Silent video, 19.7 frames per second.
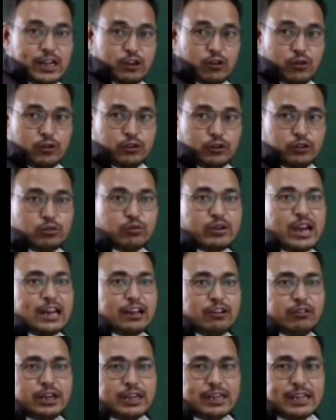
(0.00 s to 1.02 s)
value to
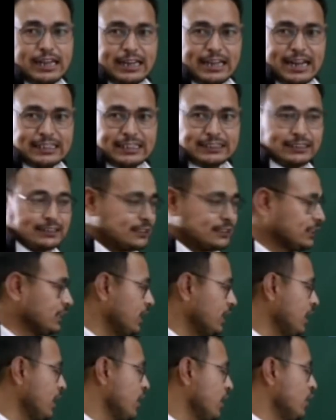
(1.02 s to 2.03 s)
calculate the
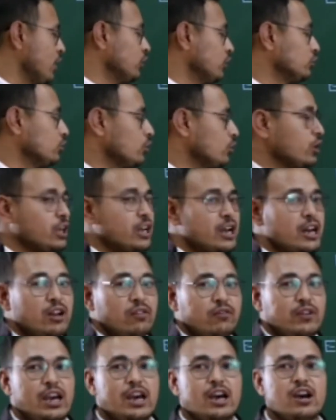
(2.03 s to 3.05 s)
elasticity. So
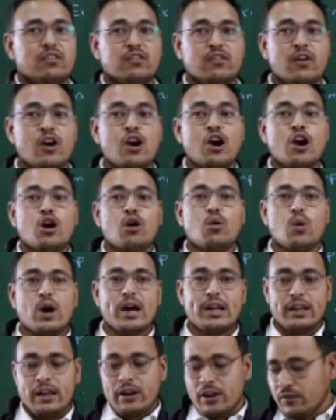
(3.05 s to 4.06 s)
here we have
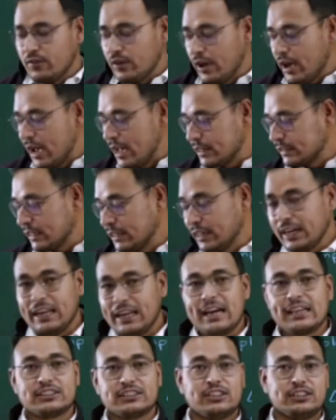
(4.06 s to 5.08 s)
1 as an
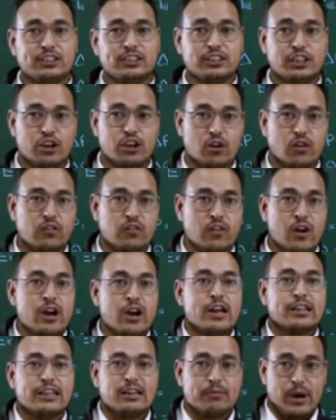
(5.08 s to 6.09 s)
elasticity of
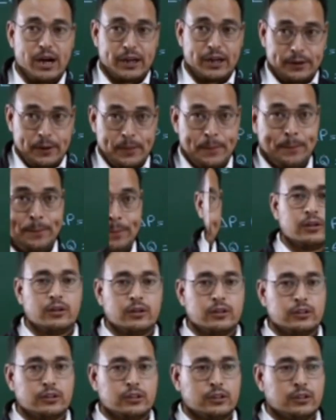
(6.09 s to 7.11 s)
demand.
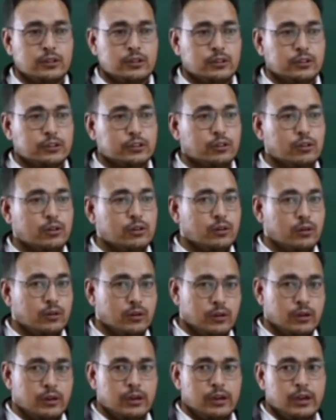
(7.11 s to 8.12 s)

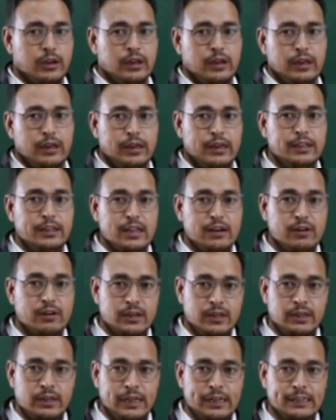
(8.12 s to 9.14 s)
So in
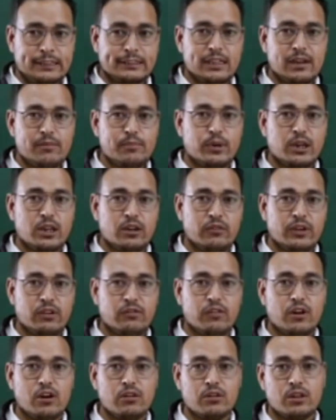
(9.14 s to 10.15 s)
our example,
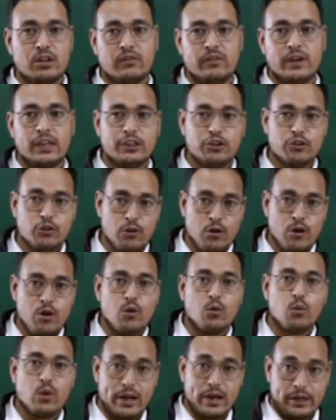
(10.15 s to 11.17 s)
we found the value
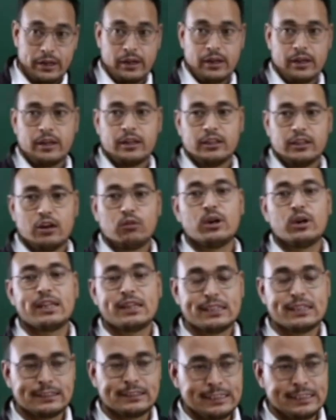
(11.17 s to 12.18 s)
1. Now
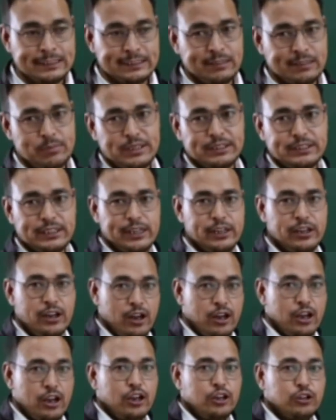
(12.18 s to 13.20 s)
what does this
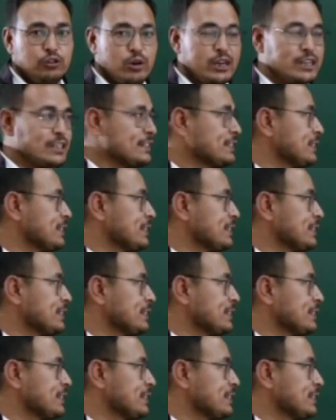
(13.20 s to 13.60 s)
represent? To